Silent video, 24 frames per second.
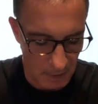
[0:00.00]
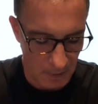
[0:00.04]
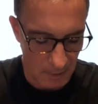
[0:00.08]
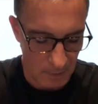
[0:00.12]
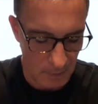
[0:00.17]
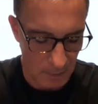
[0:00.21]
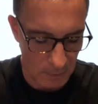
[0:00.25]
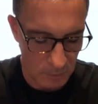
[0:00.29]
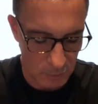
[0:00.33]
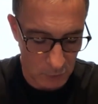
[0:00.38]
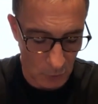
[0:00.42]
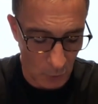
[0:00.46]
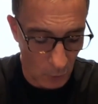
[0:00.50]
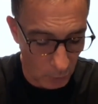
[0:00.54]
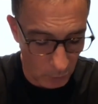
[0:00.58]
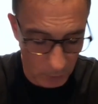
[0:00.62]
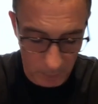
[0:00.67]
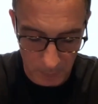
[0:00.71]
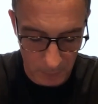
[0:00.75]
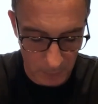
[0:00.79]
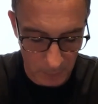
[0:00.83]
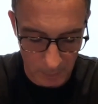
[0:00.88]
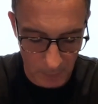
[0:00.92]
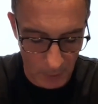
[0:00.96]
it was
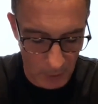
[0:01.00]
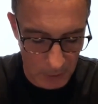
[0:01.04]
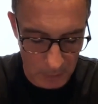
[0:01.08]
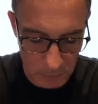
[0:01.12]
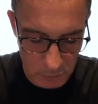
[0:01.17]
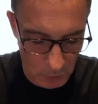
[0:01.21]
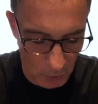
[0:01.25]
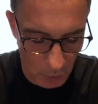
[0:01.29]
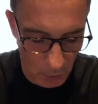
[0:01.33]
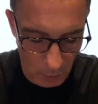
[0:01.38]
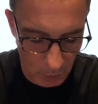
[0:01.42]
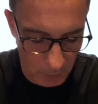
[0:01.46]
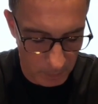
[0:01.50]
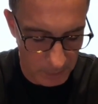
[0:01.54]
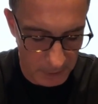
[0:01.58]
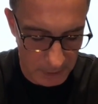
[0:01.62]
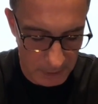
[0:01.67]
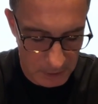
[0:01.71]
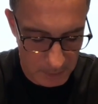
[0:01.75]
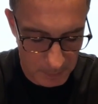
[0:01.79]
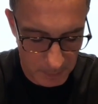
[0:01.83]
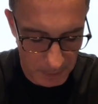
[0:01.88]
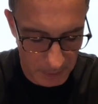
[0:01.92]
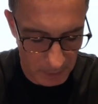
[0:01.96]
horrible. It was a horrible
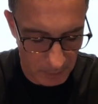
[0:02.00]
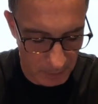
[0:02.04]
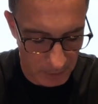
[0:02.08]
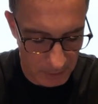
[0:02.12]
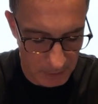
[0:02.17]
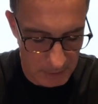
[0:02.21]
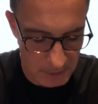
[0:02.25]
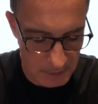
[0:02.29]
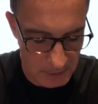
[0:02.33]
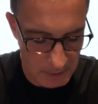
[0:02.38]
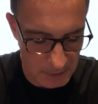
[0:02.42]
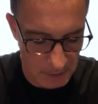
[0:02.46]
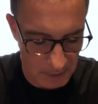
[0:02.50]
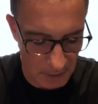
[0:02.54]
experience.